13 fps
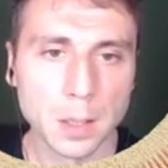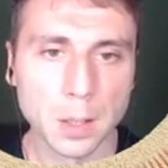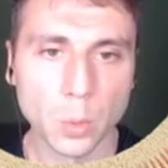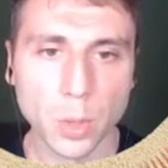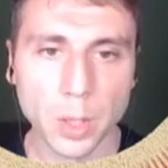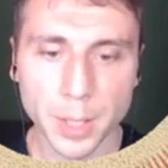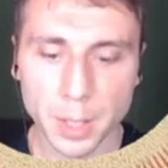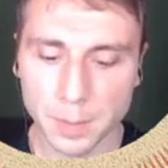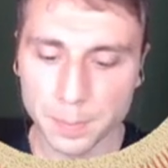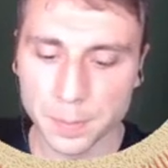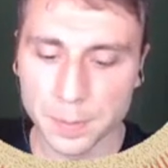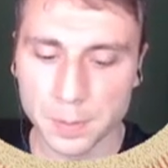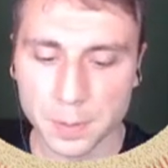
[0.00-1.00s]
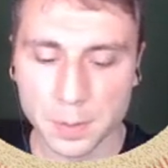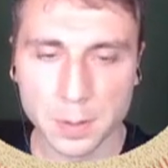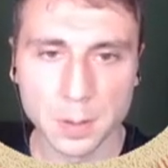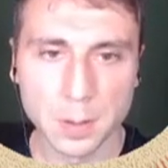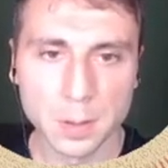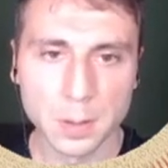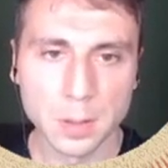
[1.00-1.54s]
web app
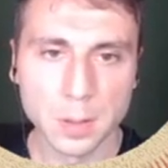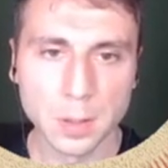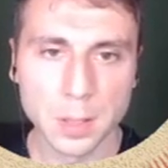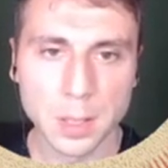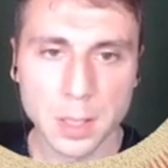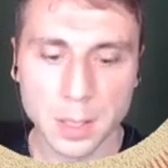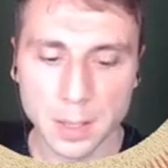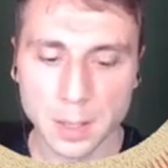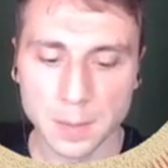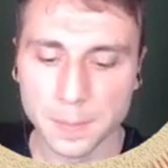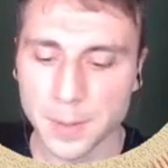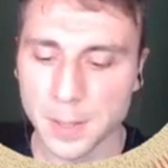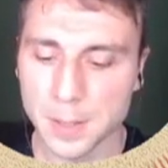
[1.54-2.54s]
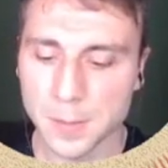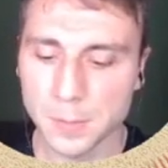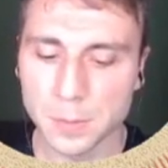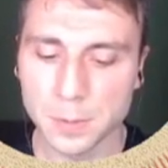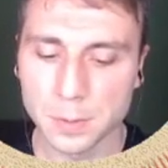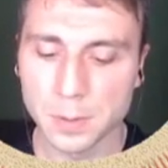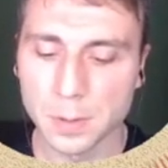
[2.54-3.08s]
and password.